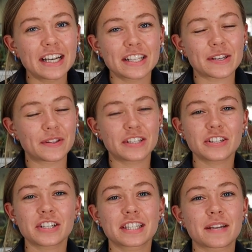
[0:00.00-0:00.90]
So these
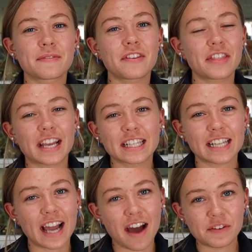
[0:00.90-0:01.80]
are just some of the things
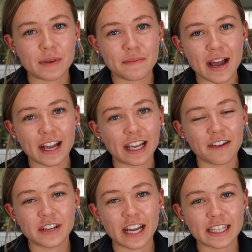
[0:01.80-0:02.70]
that I have in my bag
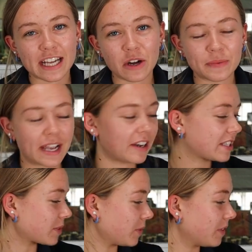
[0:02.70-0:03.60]
every day to help me out
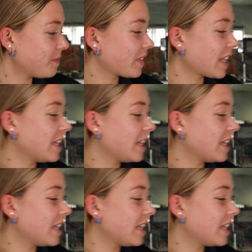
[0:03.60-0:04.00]
at school.